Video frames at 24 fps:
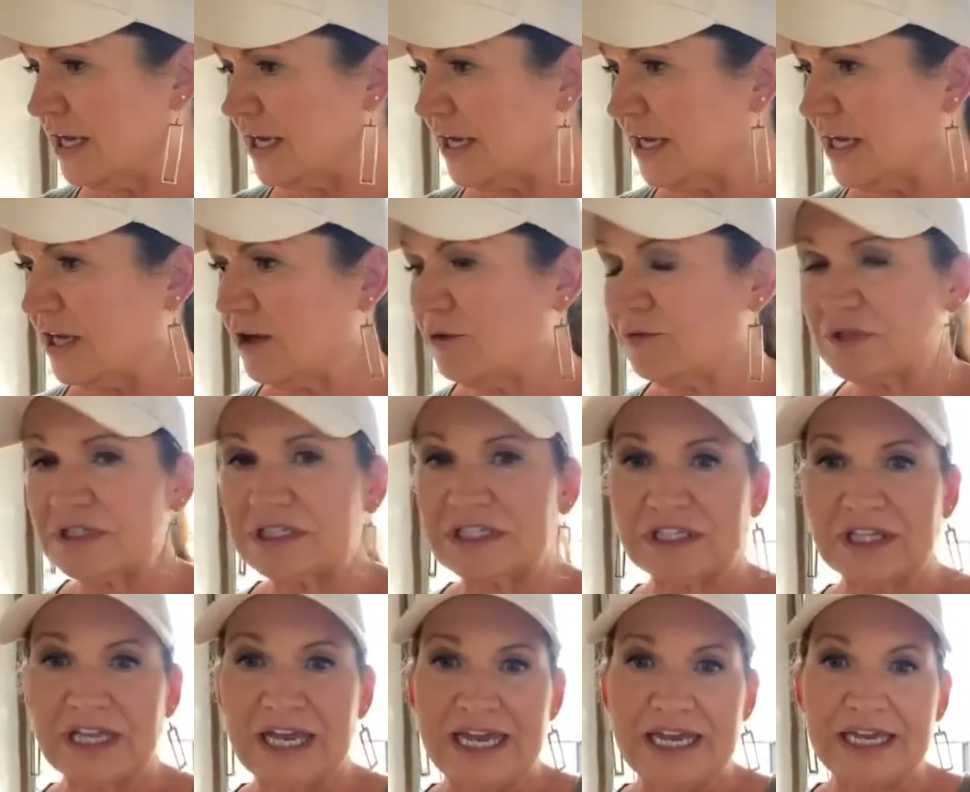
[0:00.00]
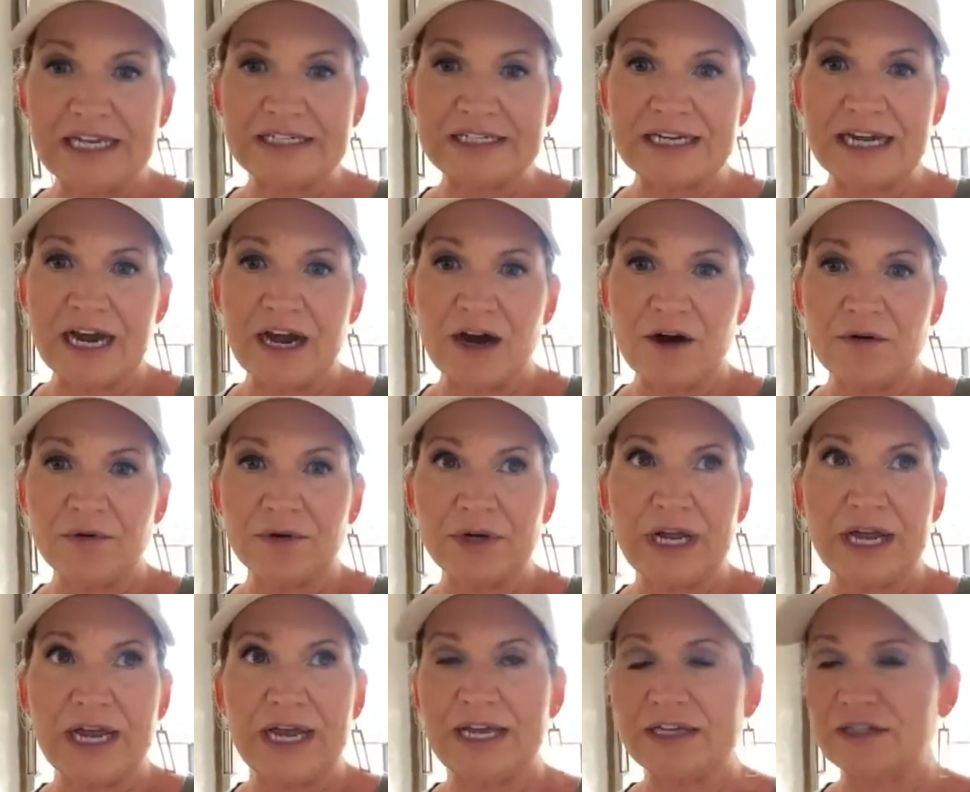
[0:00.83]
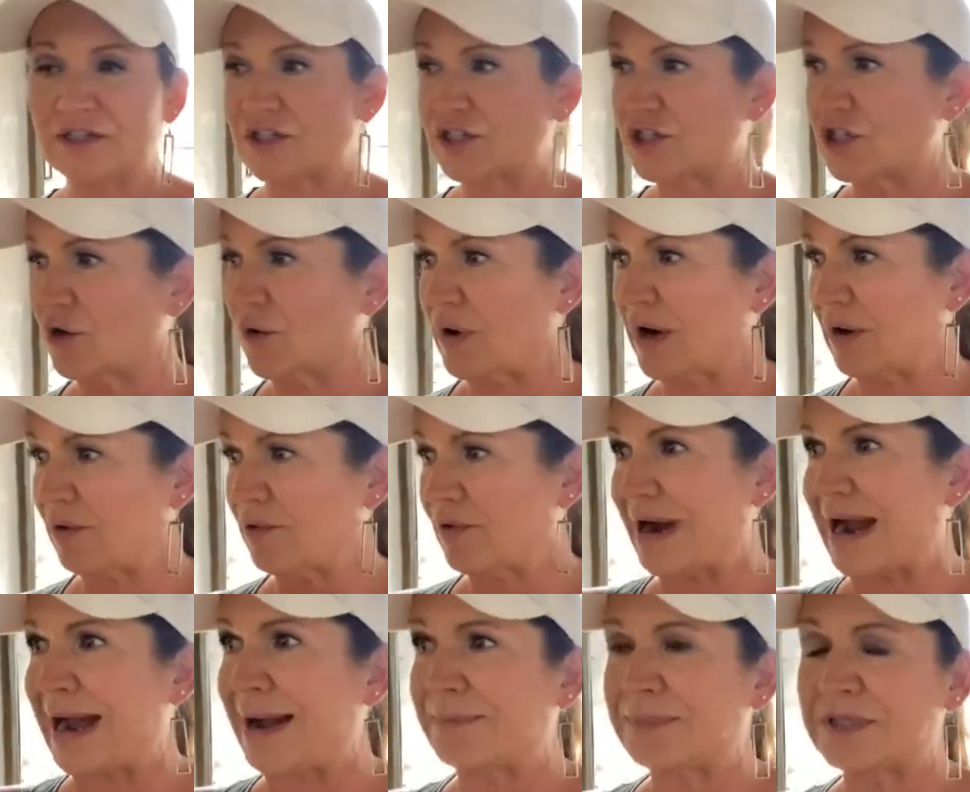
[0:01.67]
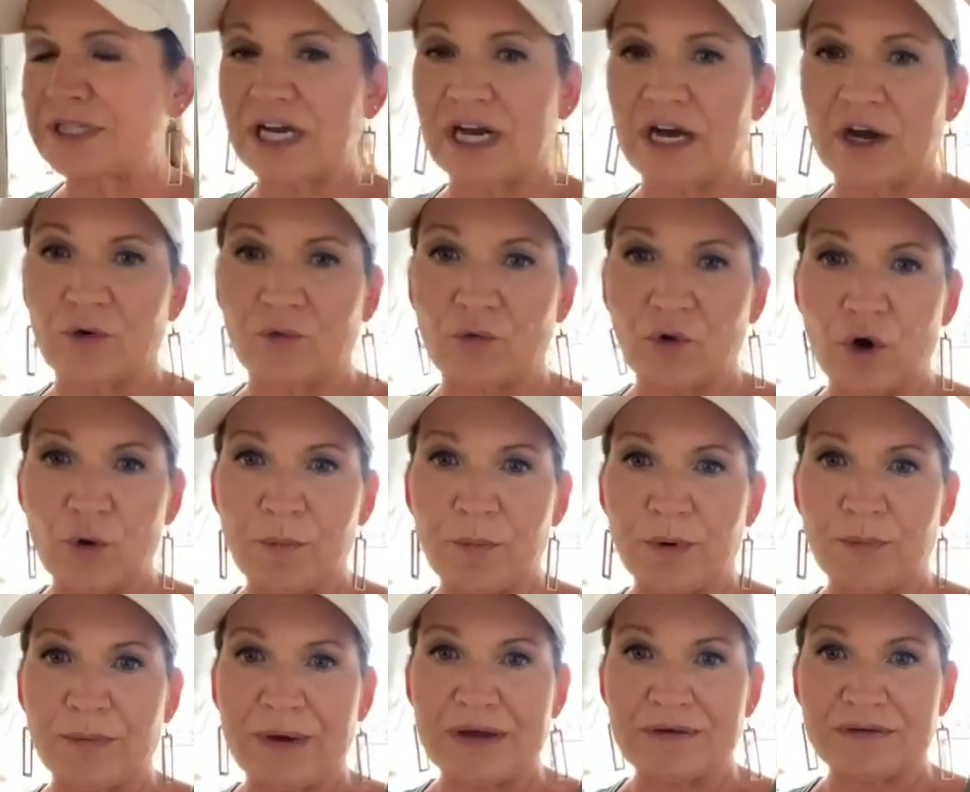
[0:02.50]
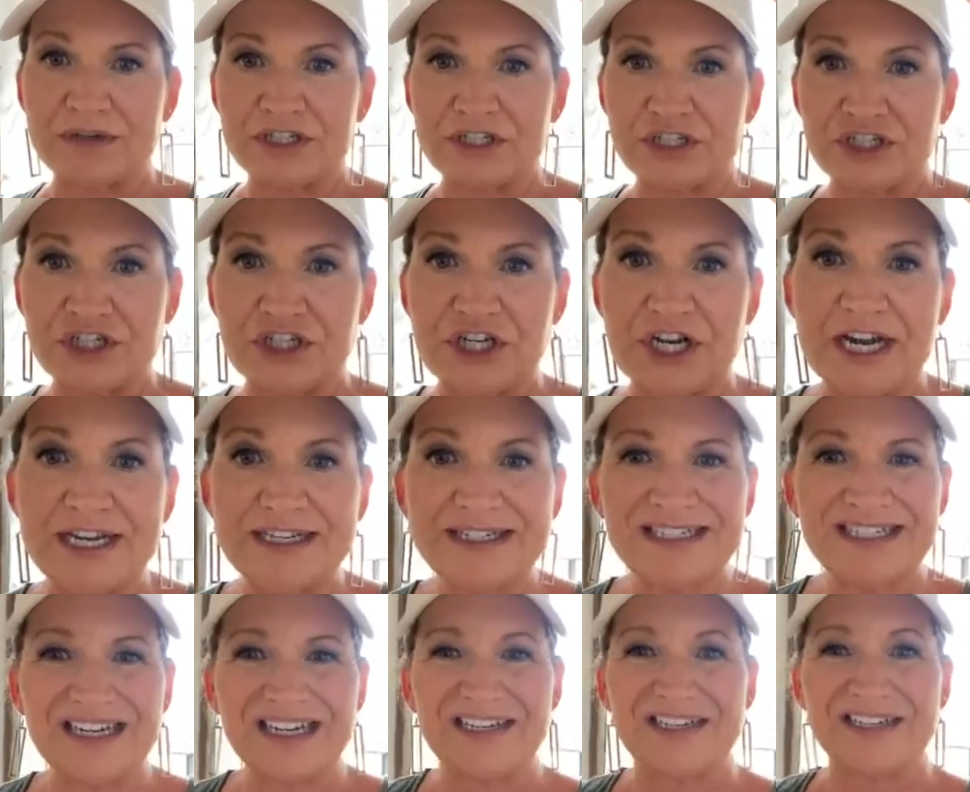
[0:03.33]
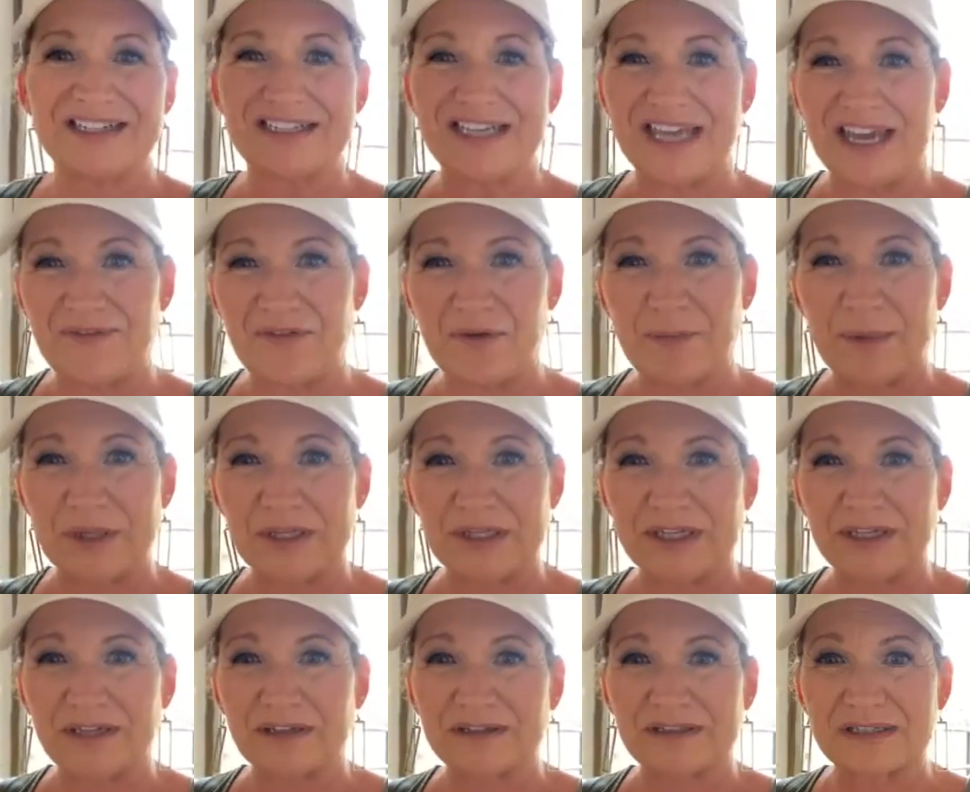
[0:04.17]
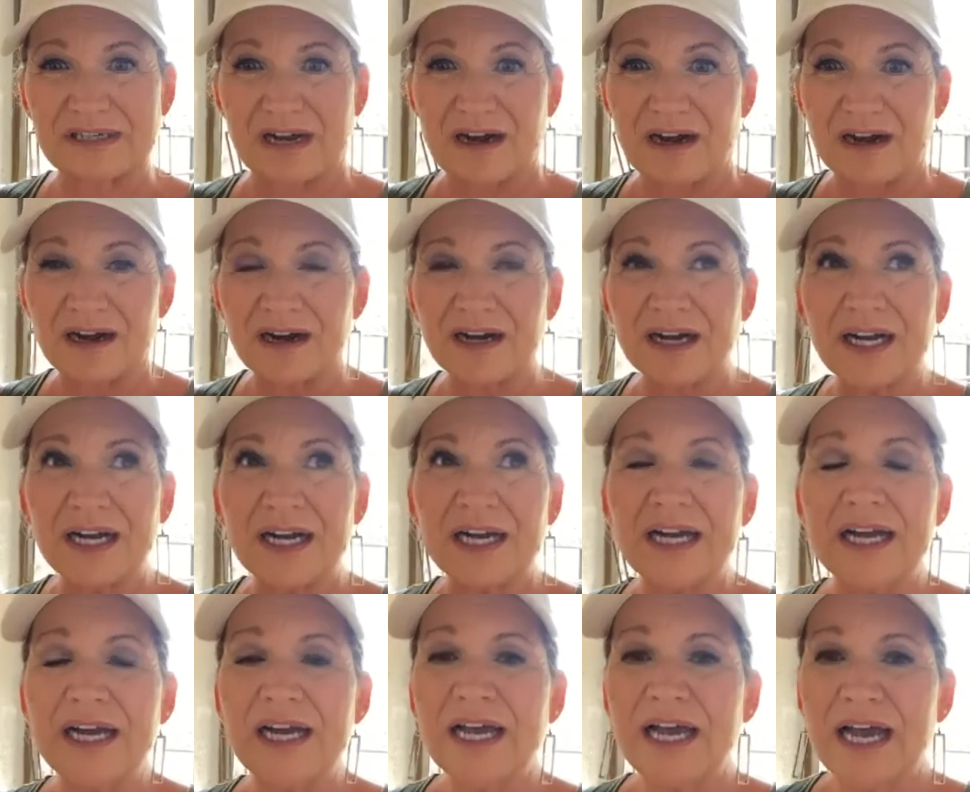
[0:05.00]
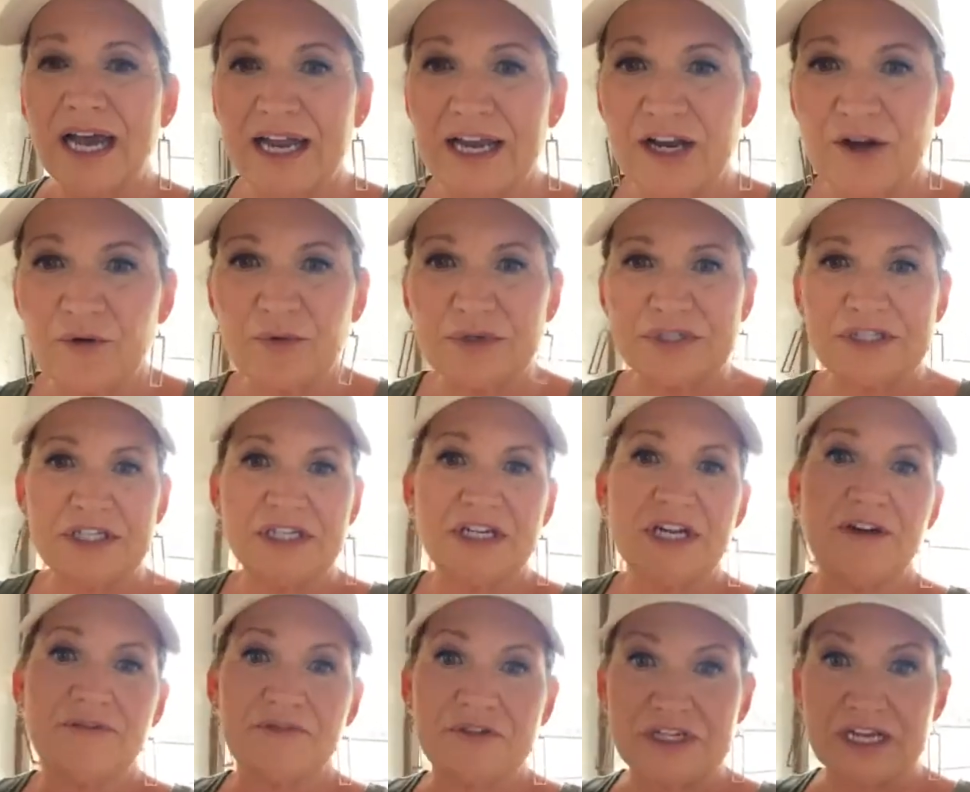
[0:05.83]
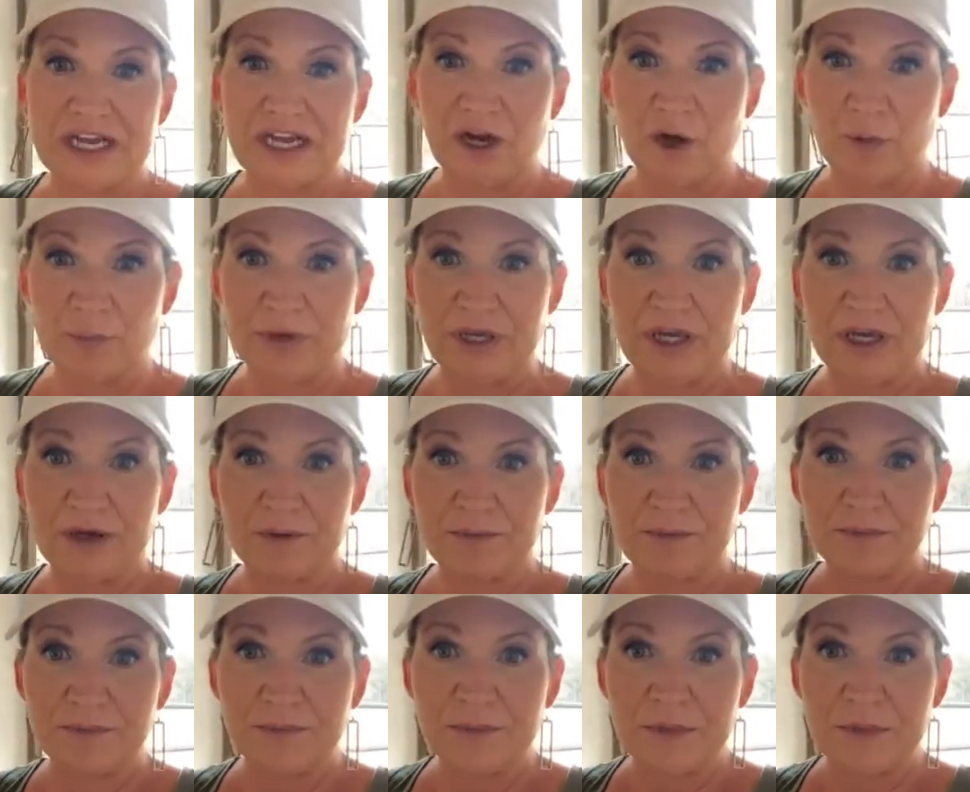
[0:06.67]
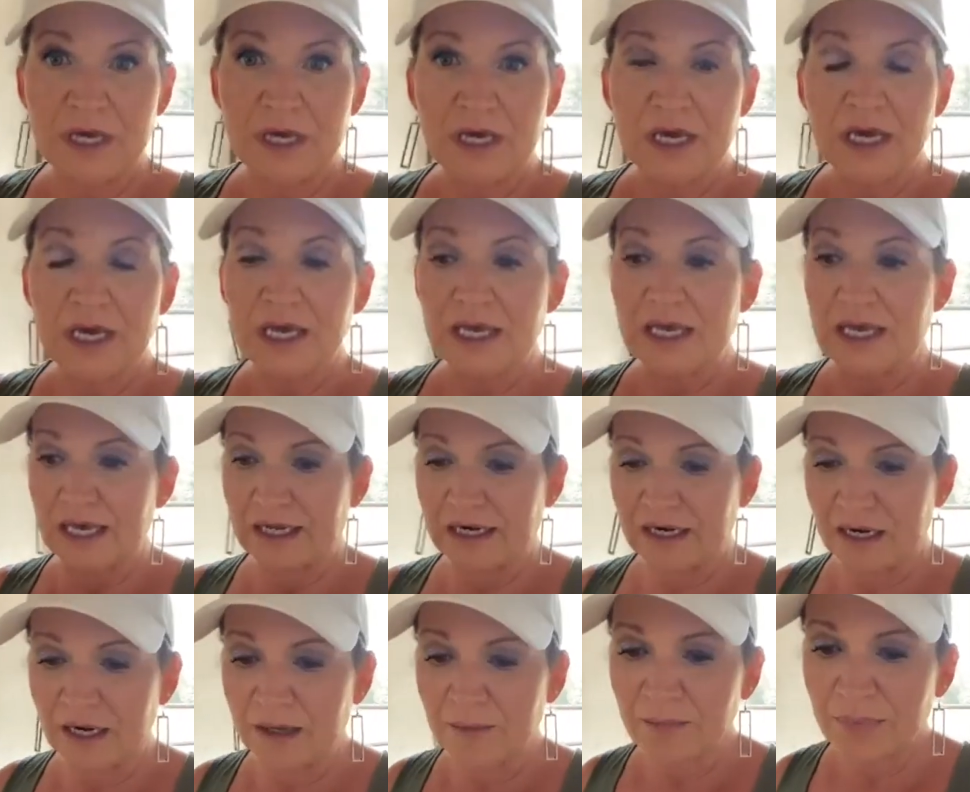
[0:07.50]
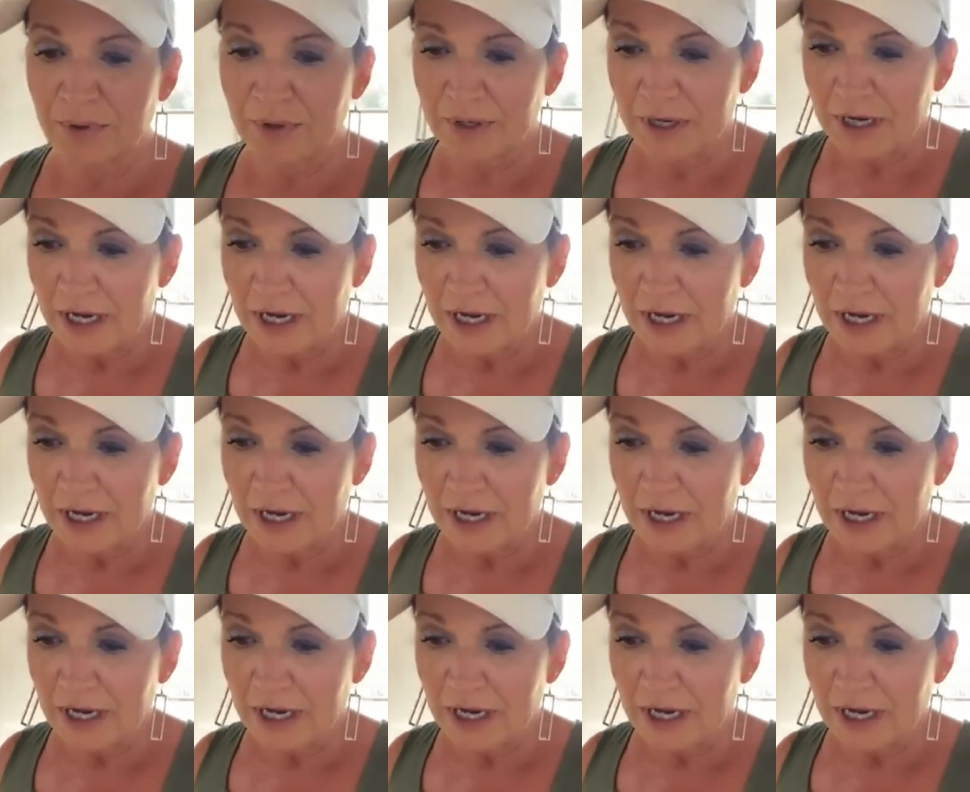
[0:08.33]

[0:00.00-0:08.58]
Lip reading: He was laying down, and so I wrapped a rope around his chest and just gave him a little tug, and it was enough to help him get up.